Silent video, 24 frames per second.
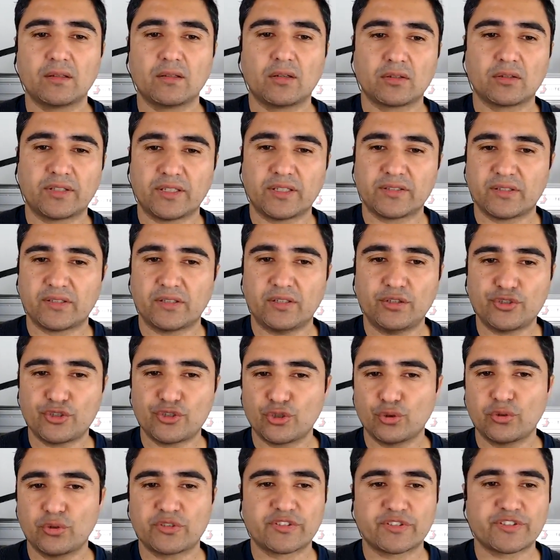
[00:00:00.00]
or there's an
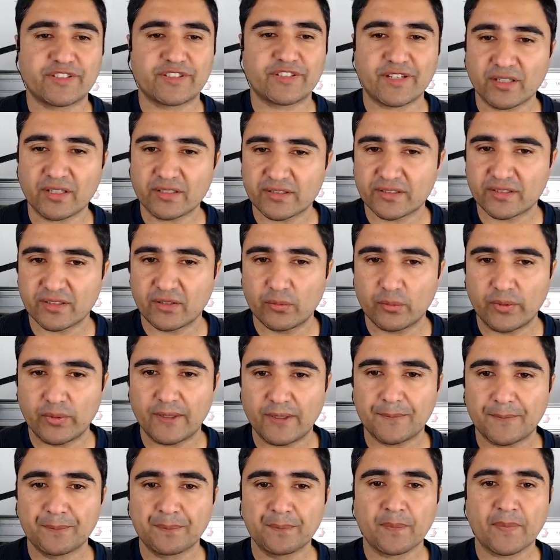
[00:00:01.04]
issue, it's stuck
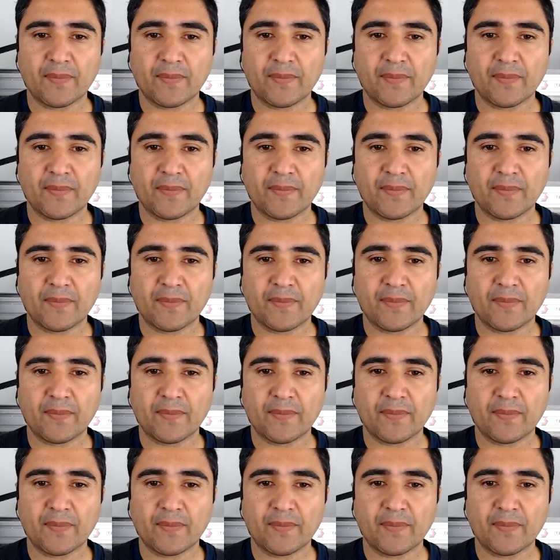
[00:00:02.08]
somewhere,